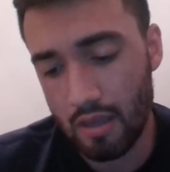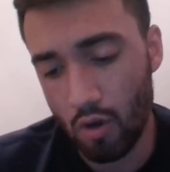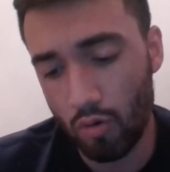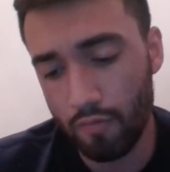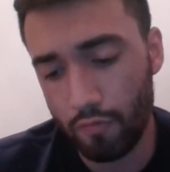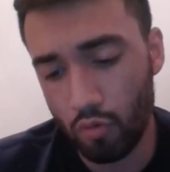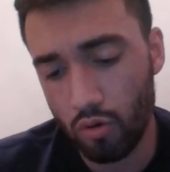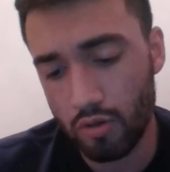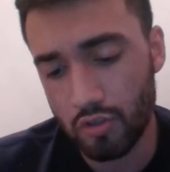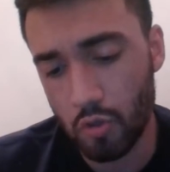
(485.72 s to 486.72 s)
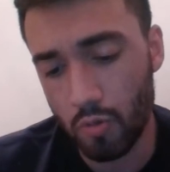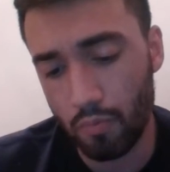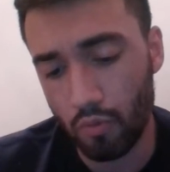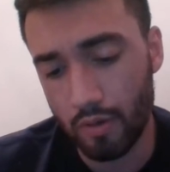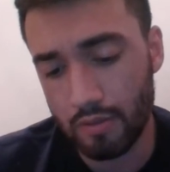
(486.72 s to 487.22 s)
0 4, 0
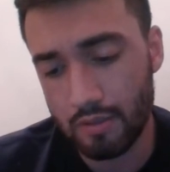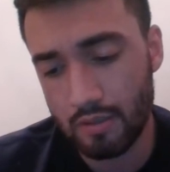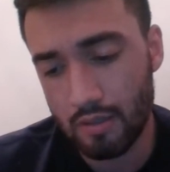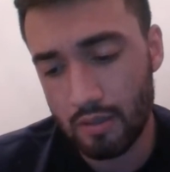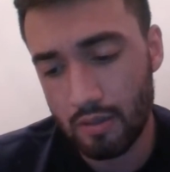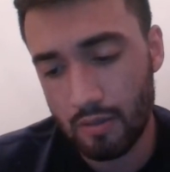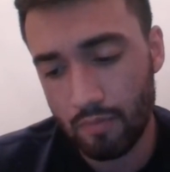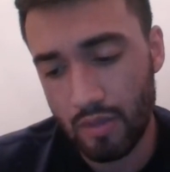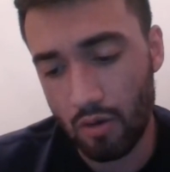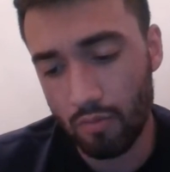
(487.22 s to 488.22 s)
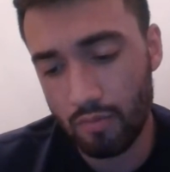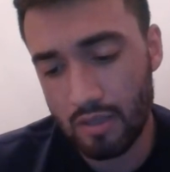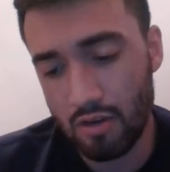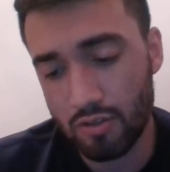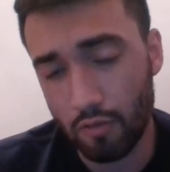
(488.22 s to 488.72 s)
points. Now,
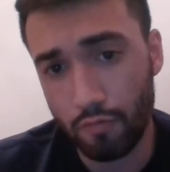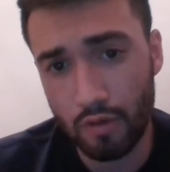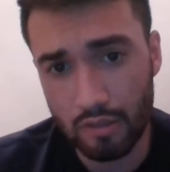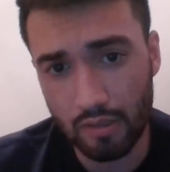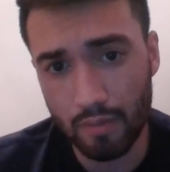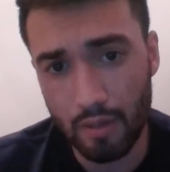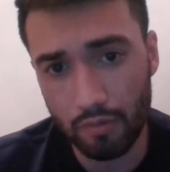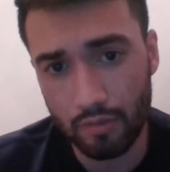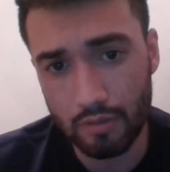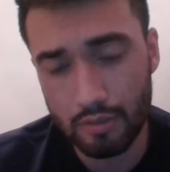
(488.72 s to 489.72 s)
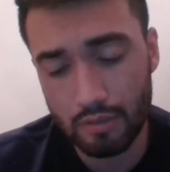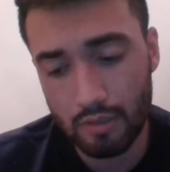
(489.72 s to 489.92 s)
here's the funny thing about this.